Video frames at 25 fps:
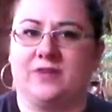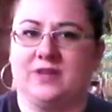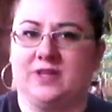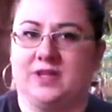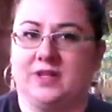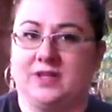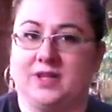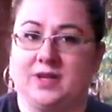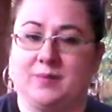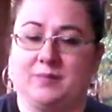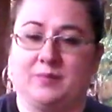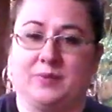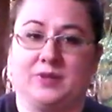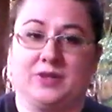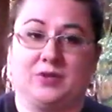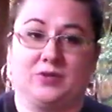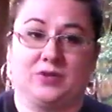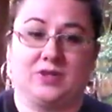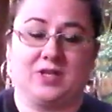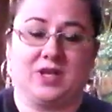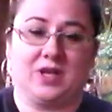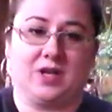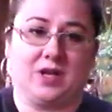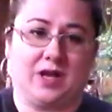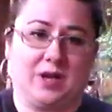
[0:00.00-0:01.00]
and then they, put the
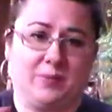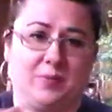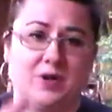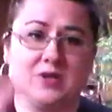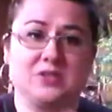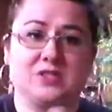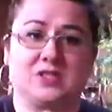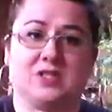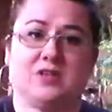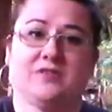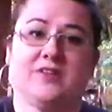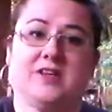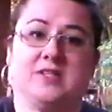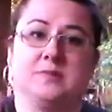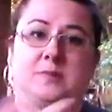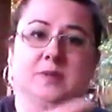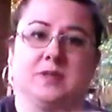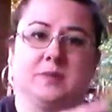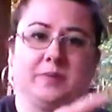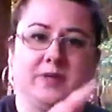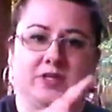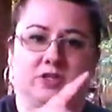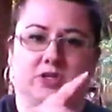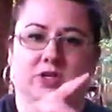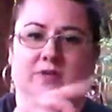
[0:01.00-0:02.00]
thing, I posted a
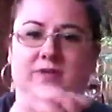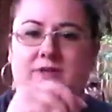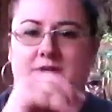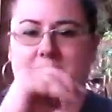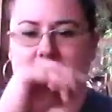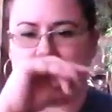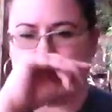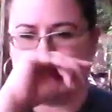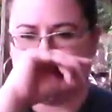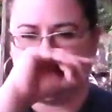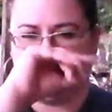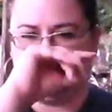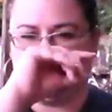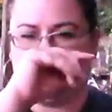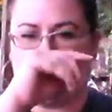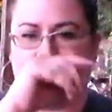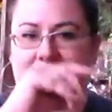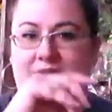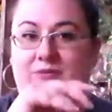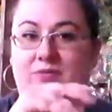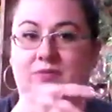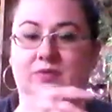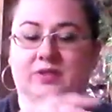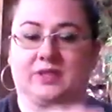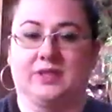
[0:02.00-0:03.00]
Facebook picture of it because I was
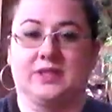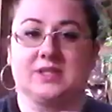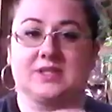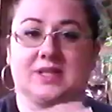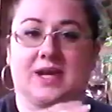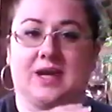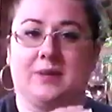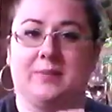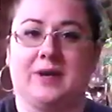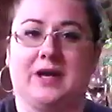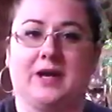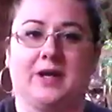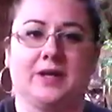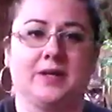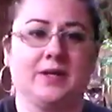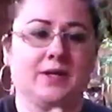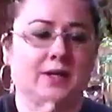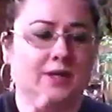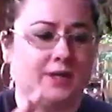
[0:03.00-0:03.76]
really, really excited about it.